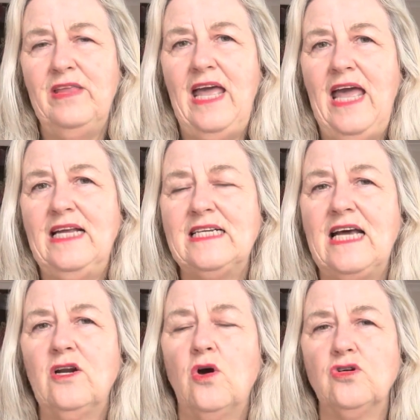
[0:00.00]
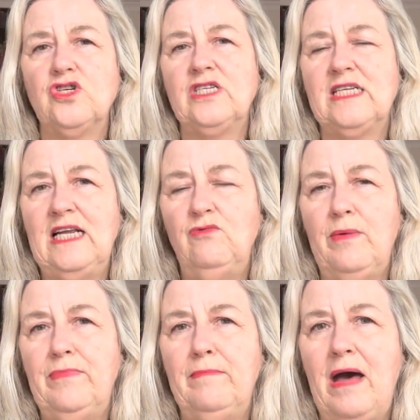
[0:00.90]
and unconsciously
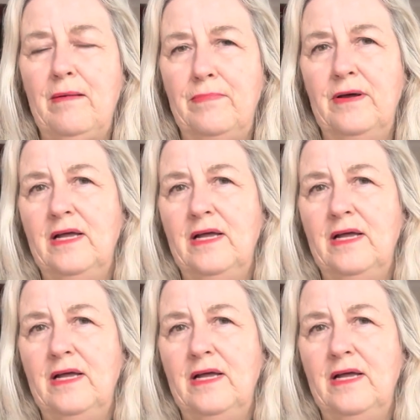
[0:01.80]
rip them up,